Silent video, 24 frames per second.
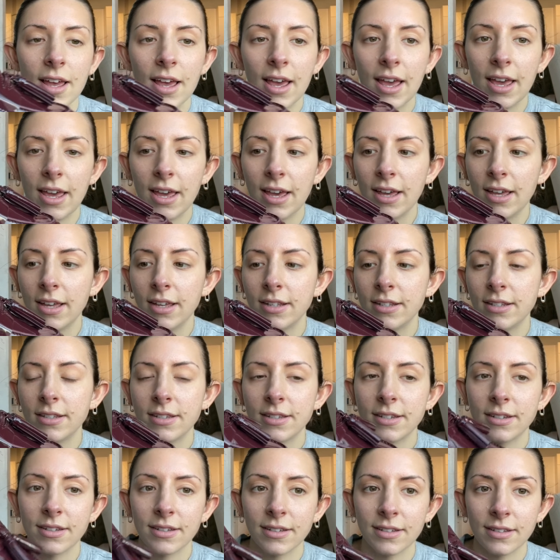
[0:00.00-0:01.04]
and
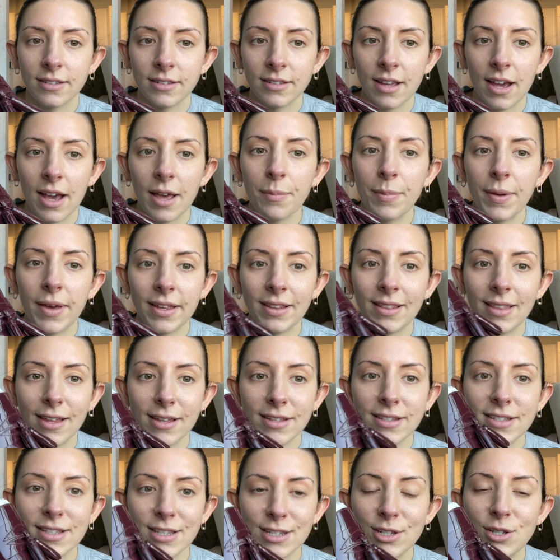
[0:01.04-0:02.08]
I paid
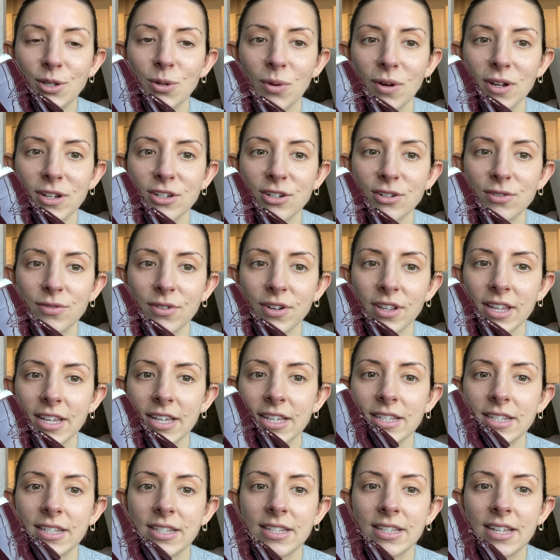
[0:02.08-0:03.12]
less than 200 for
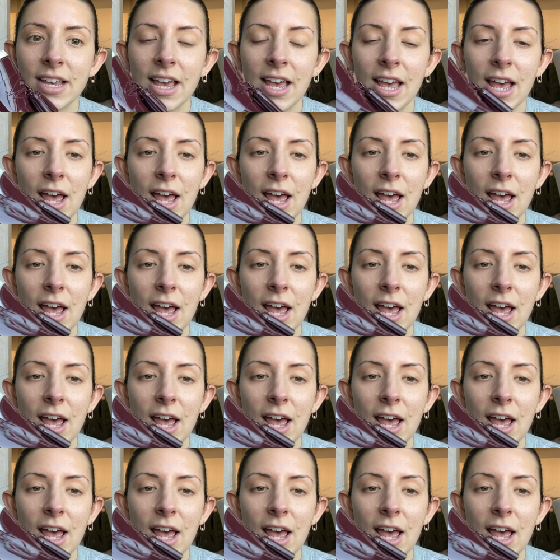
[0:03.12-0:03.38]
these.